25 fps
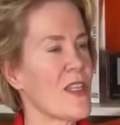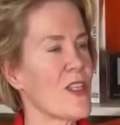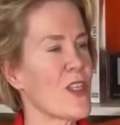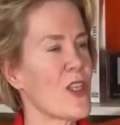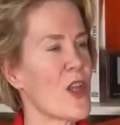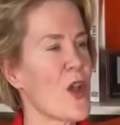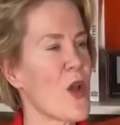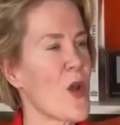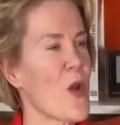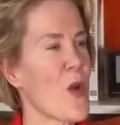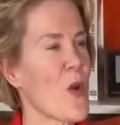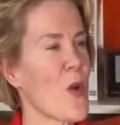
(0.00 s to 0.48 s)

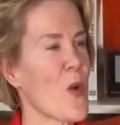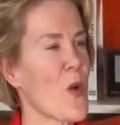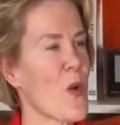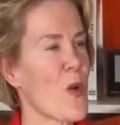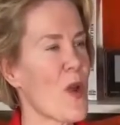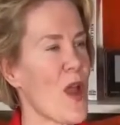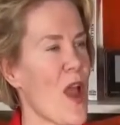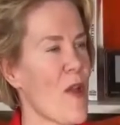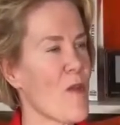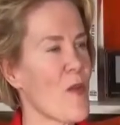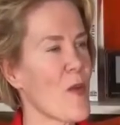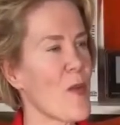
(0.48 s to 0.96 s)

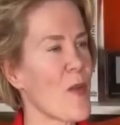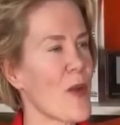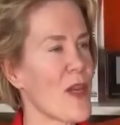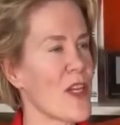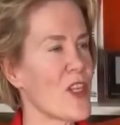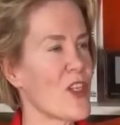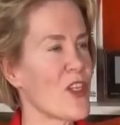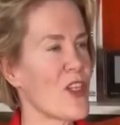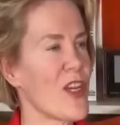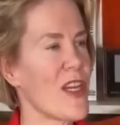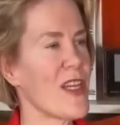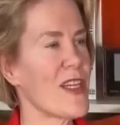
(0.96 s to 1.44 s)
So
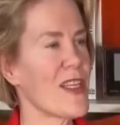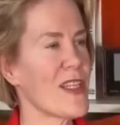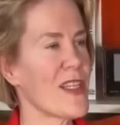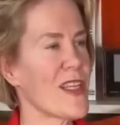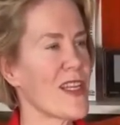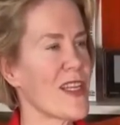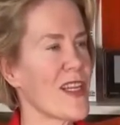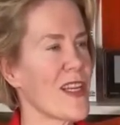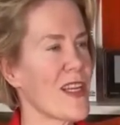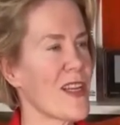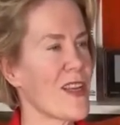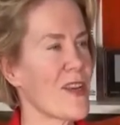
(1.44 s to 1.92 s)
everybody's
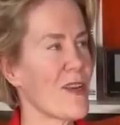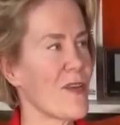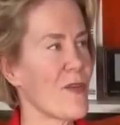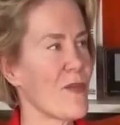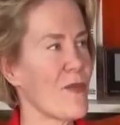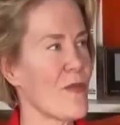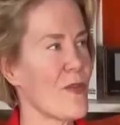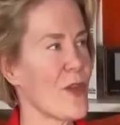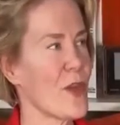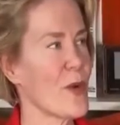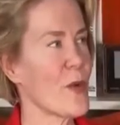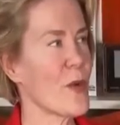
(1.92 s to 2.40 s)
chasing
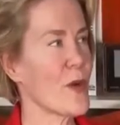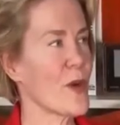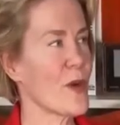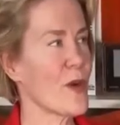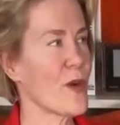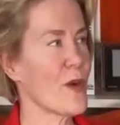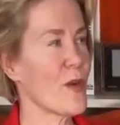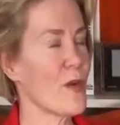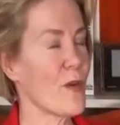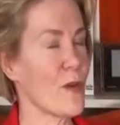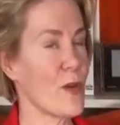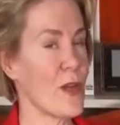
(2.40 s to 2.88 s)

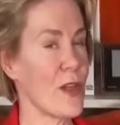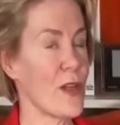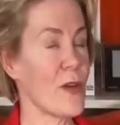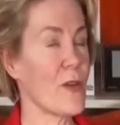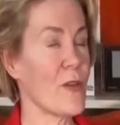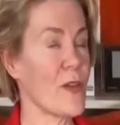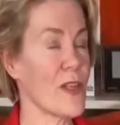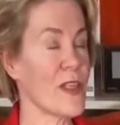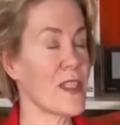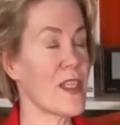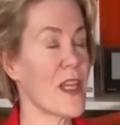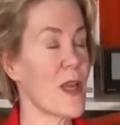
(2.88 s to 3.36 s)
fewer,
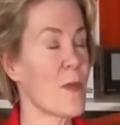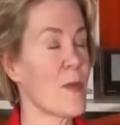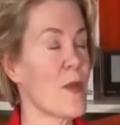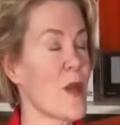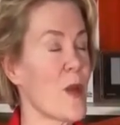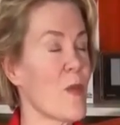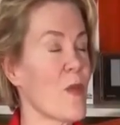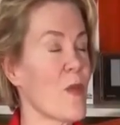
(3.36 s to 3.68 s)
the same